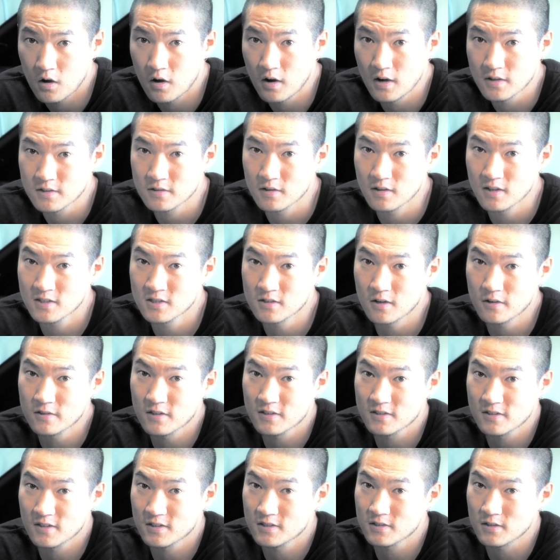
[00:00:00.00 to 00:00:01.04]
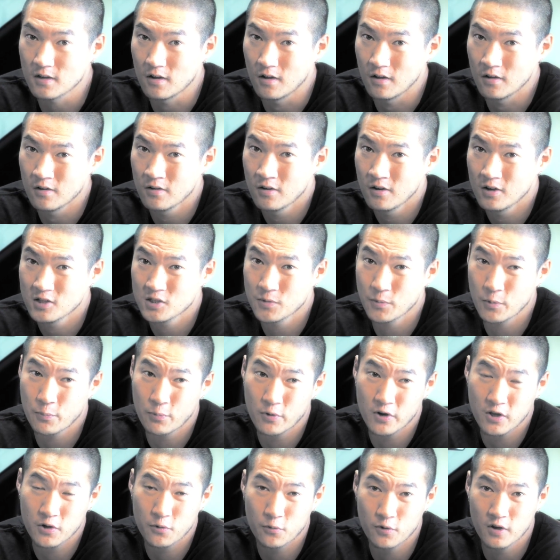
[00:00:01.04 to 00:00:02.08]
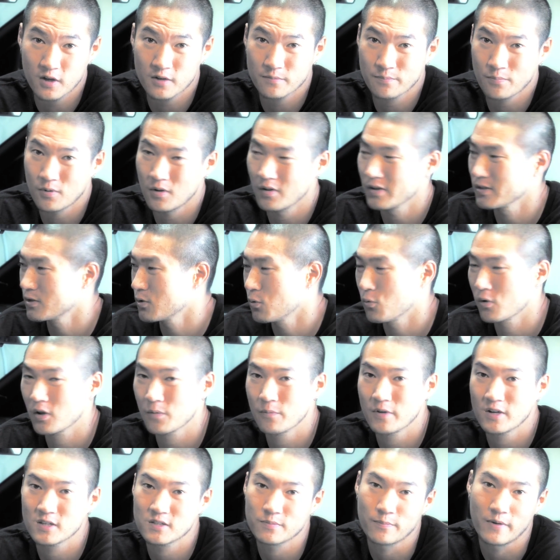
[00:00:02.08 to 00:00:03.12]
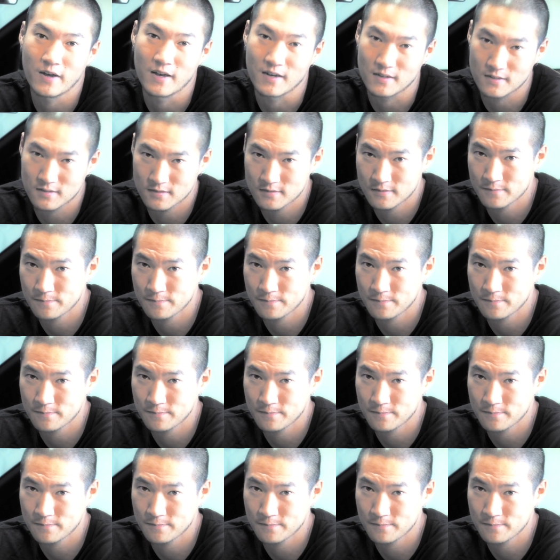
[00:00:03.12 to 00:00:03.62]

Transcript: All right, so let's start this install. Should be pretty quick, probably 20 minutes max.